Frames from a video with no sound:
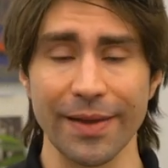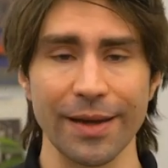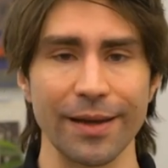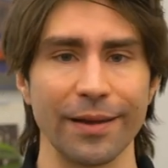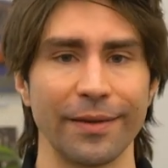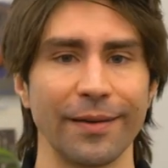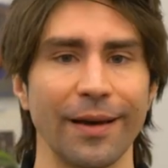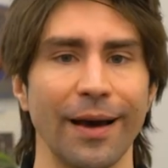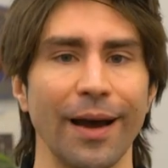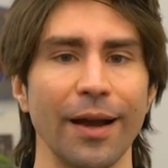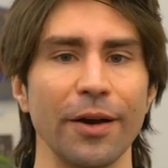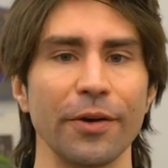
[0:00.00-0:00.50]
the
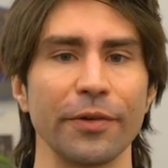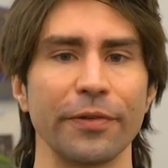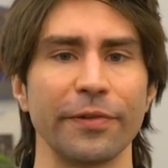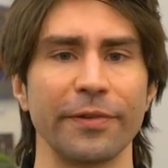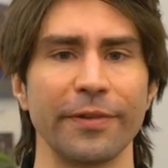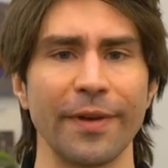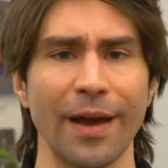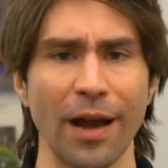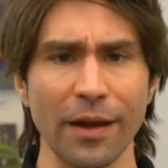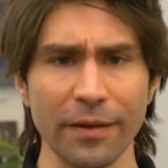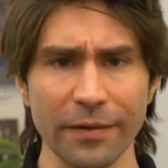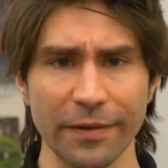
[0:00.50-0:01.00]
entire
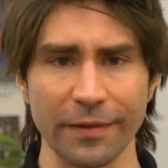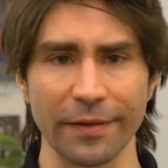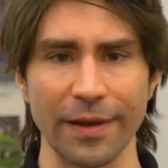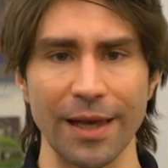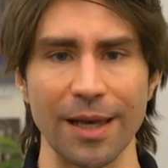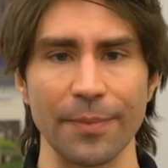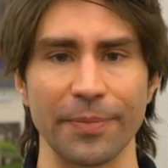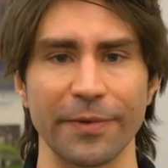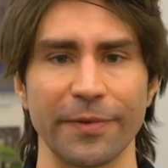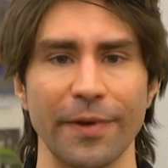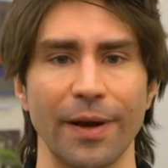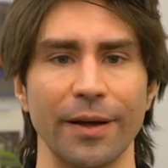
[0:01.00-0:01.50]

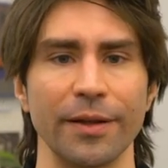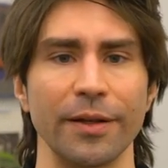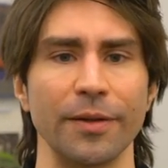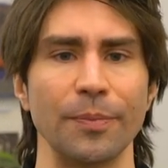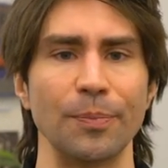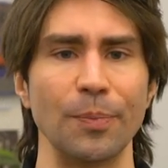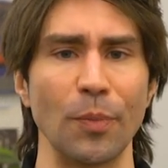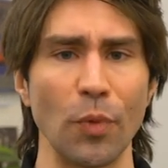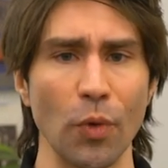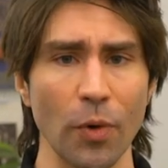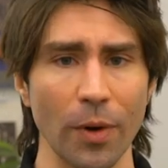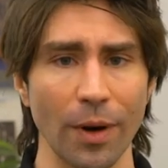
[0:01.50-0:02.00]
soundscape
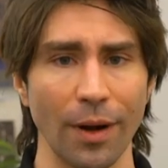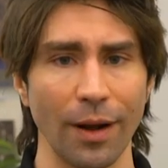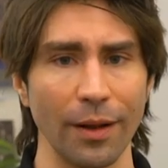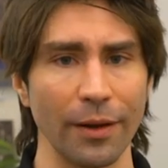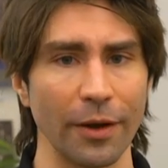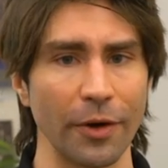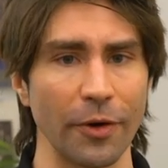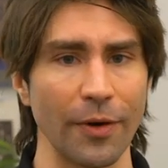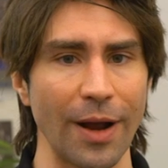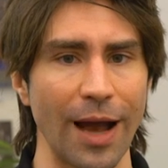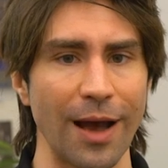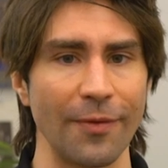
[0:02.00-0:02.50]
sounded more
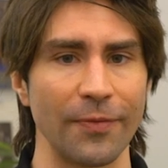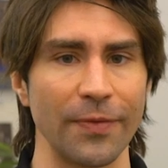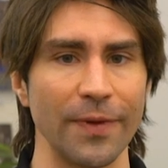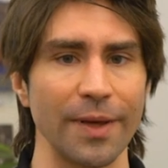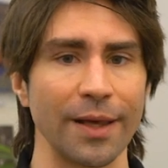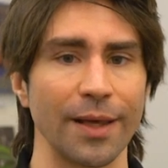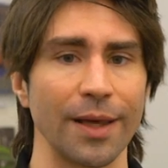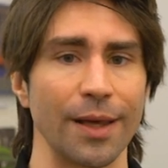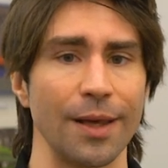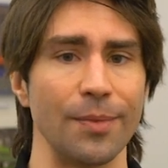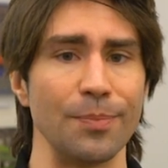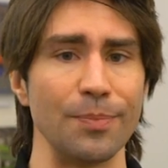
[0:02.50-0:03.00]

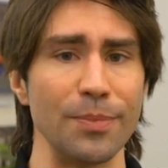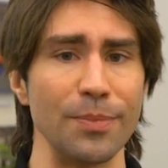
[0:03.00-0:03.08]
holographic